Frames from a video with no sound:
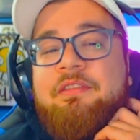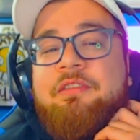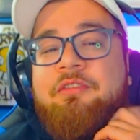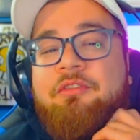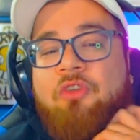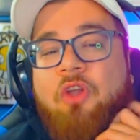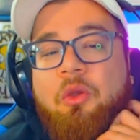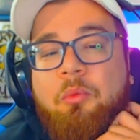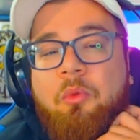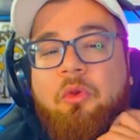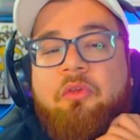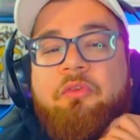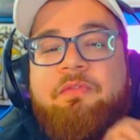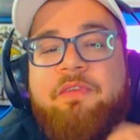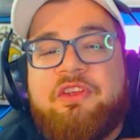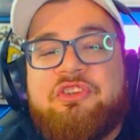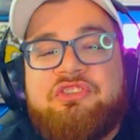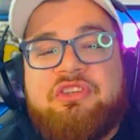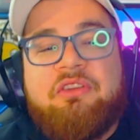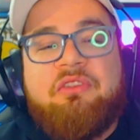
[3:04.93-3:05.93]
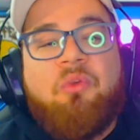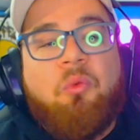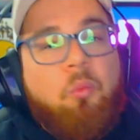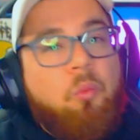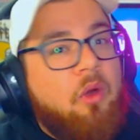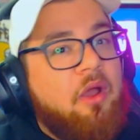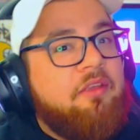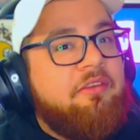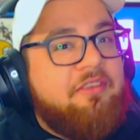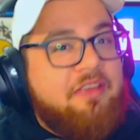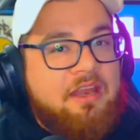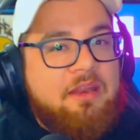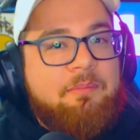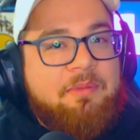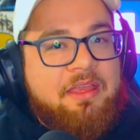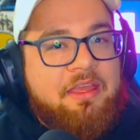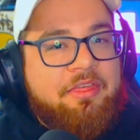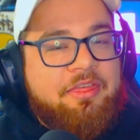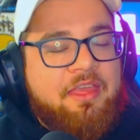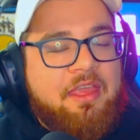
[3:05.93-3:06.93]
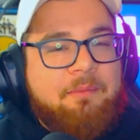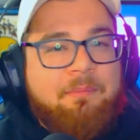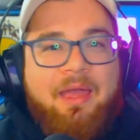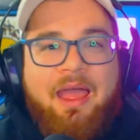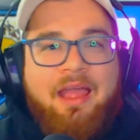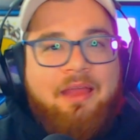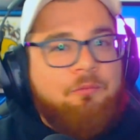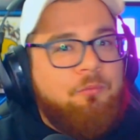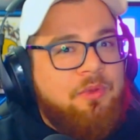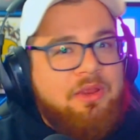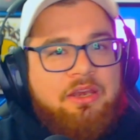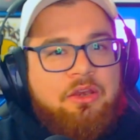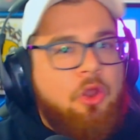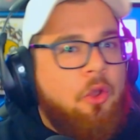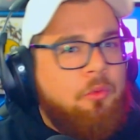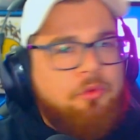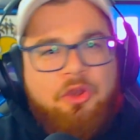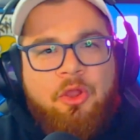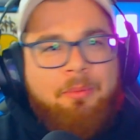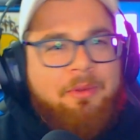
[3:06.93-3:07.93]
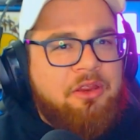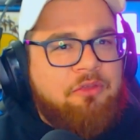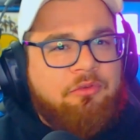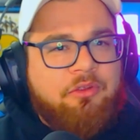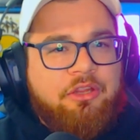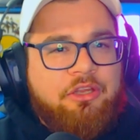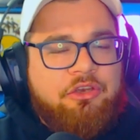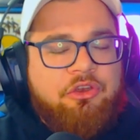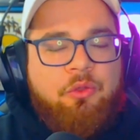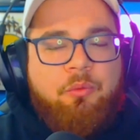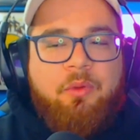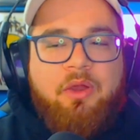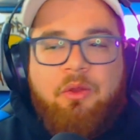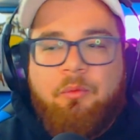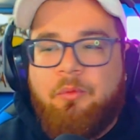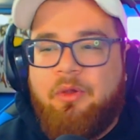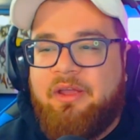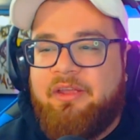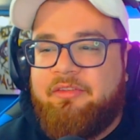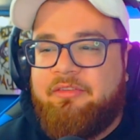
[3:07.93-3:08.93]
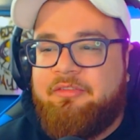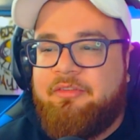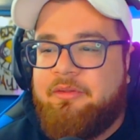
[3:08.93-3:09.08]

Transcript: Star Wars Visions was going to be a thing, but nobody really knew what it was.